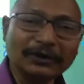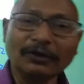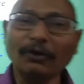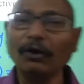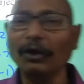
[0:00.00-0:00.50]

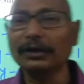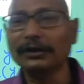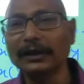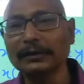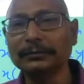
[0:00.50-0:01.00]
all
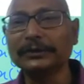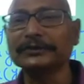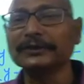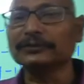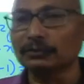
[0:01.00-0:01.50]
real numbers
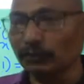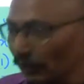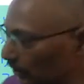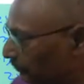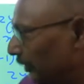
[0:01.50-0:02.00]

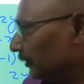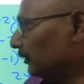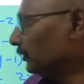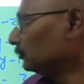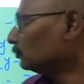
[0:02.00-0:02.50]
excluding 1.
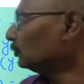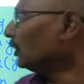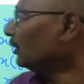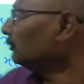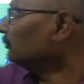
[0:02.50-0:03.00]
So now